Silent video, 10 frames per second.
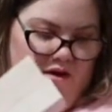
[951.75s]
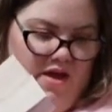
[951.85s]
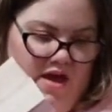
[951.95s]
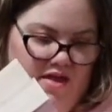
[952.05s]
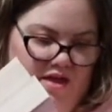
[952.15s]

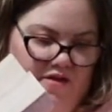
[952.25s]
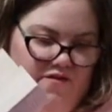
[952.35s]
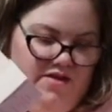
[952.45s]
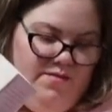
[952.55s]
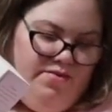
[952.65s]
And then
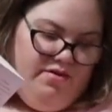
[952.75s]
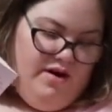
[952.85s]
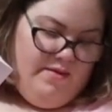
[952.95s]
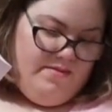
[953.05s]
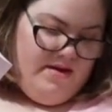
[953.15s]
for the
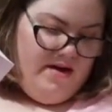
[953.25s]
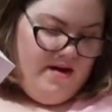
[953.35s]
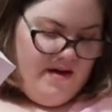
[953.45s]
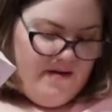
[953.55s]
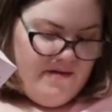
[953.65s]
prompt
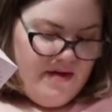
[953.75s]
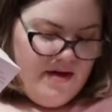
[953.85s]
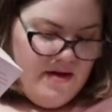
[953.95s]
of